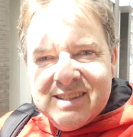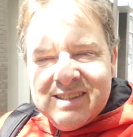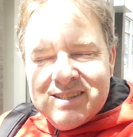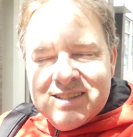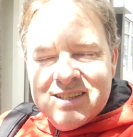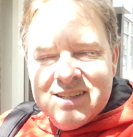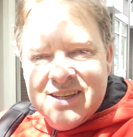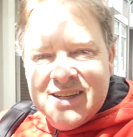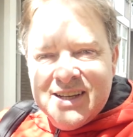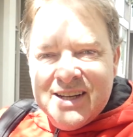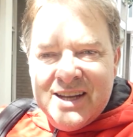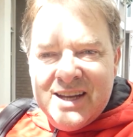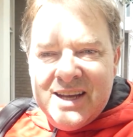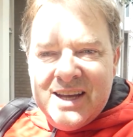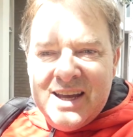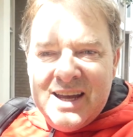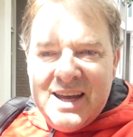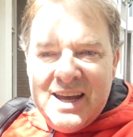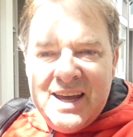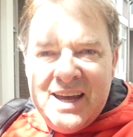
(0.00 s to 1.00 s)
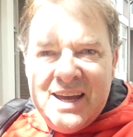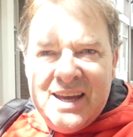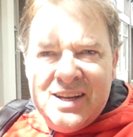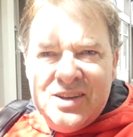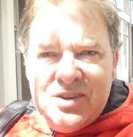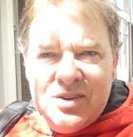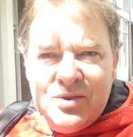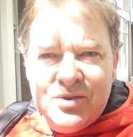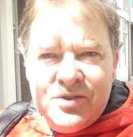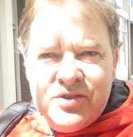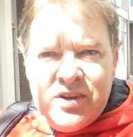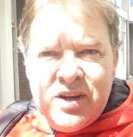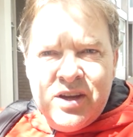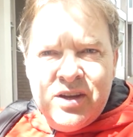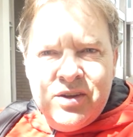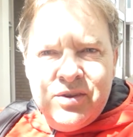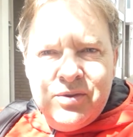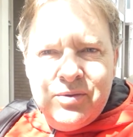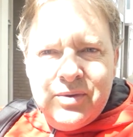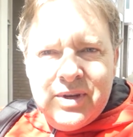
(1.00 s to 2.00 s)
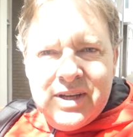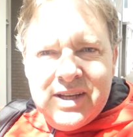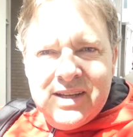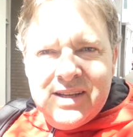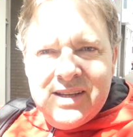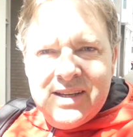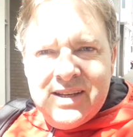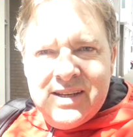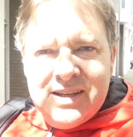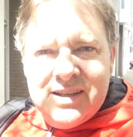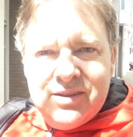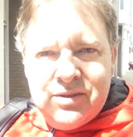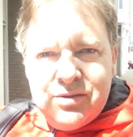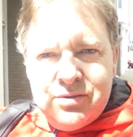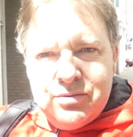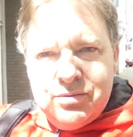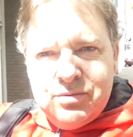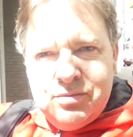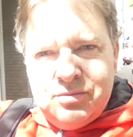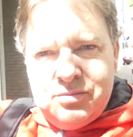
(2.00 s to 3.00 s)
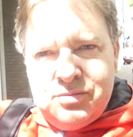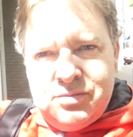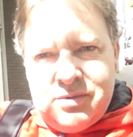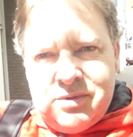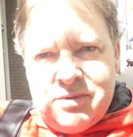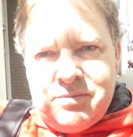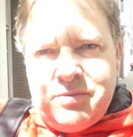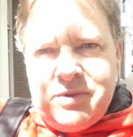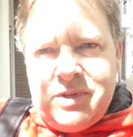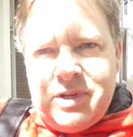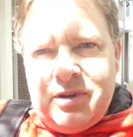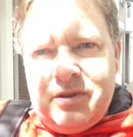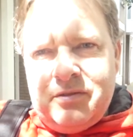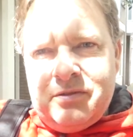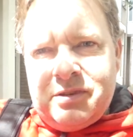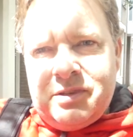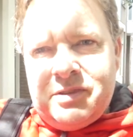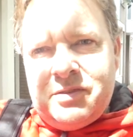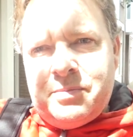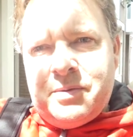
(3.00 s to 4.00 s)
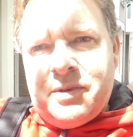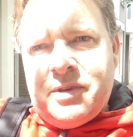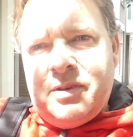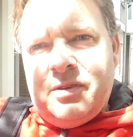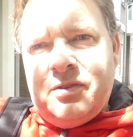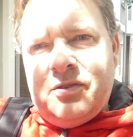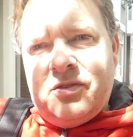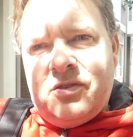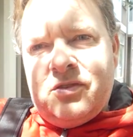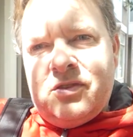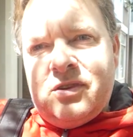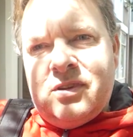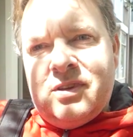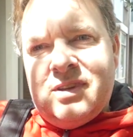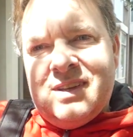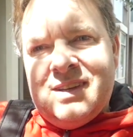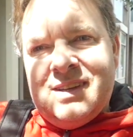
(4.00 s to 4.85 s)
it. And also, a bit overexposed.